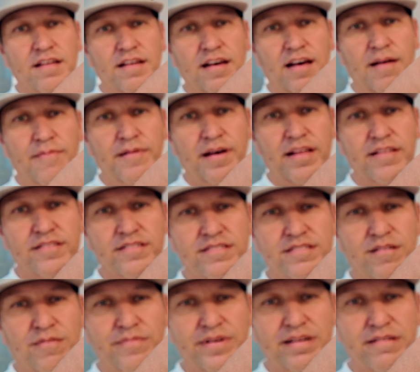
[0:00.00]
I'm not
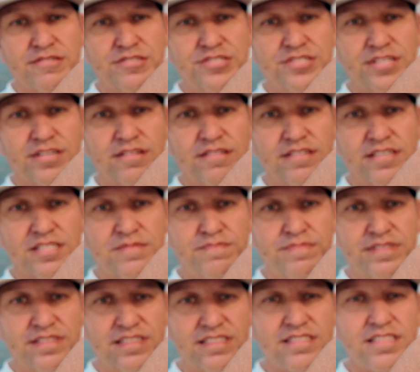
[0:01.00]
going to be able to show this,
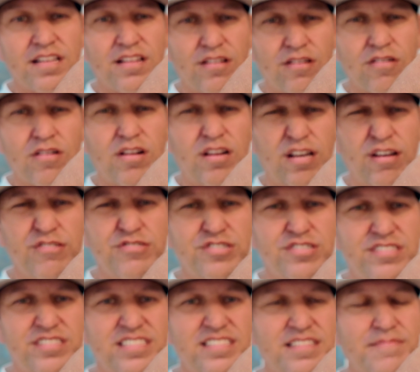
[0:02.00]
but this is a little closer
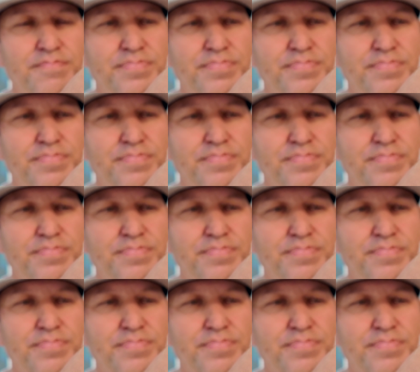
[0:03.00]
to the